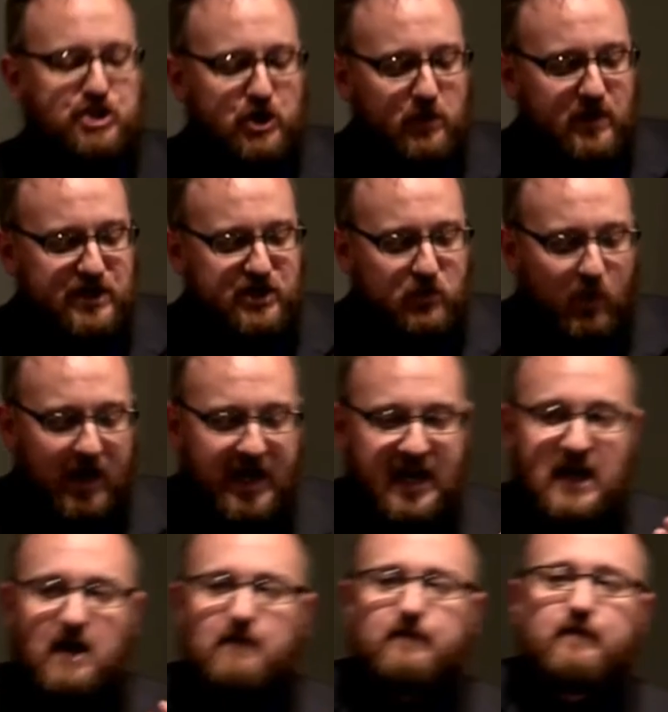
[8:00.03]
Jewish
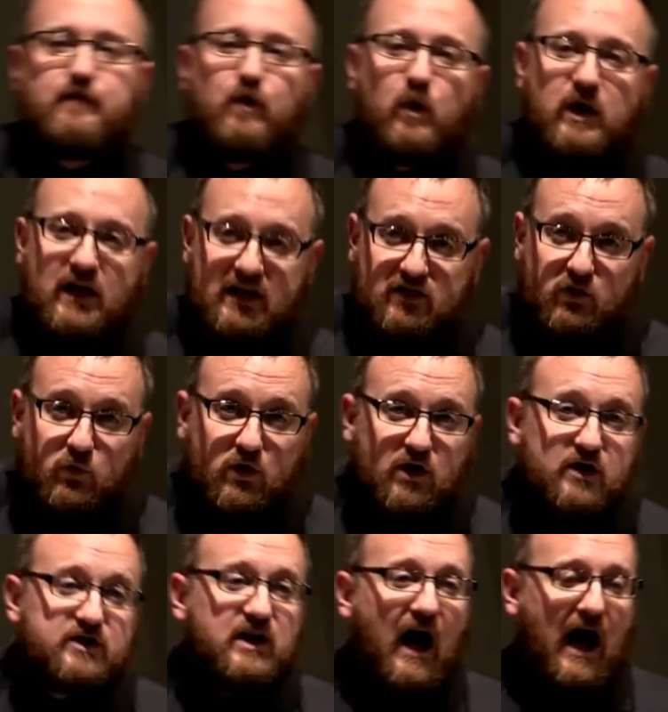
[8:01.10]
way of avoiding the
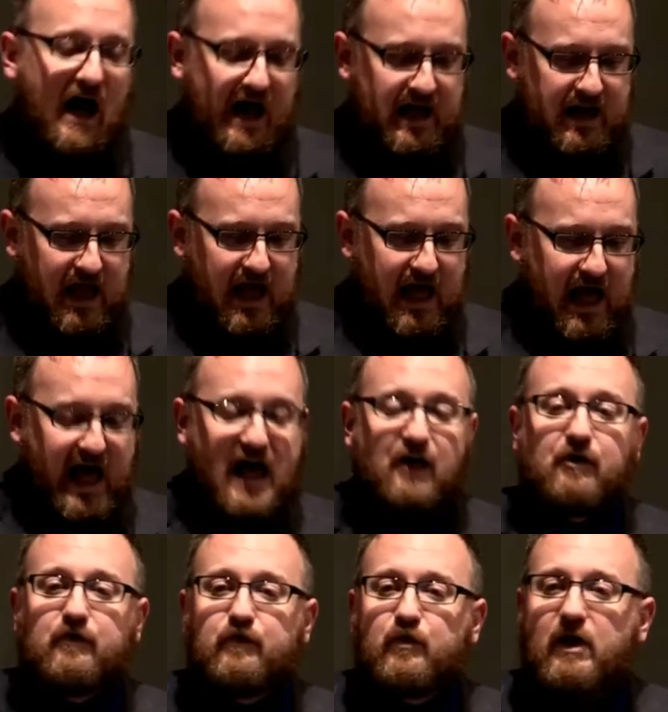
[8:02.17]
word God
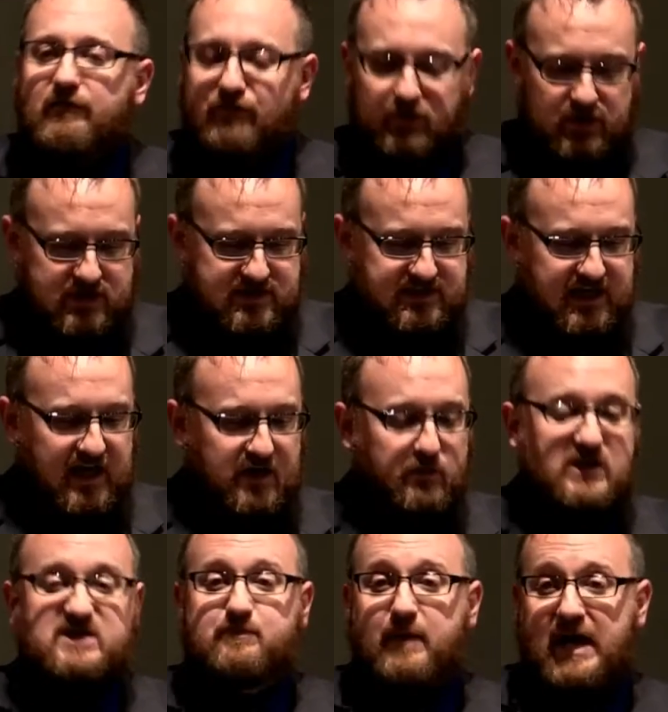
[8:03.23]
out of reverence and
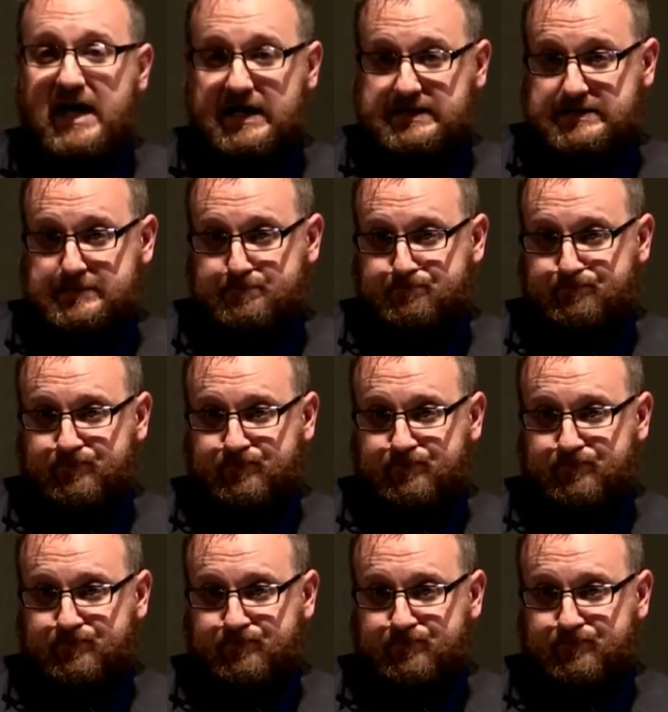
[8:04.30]
respect.